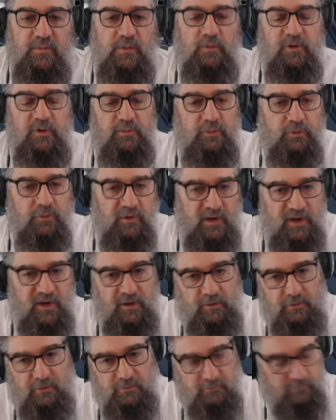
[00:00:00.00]
We're going to put
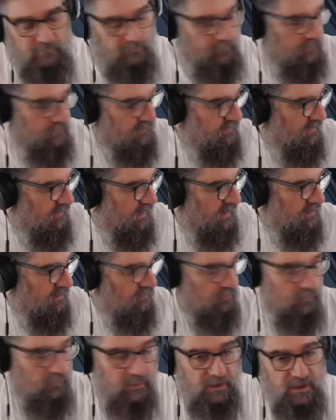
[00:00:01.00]
our reverse
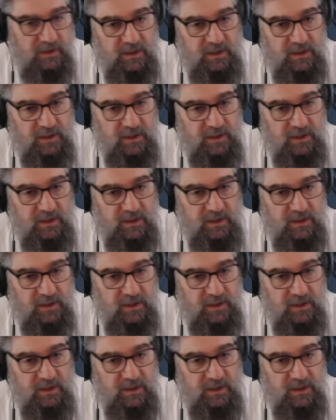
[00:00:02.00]
handle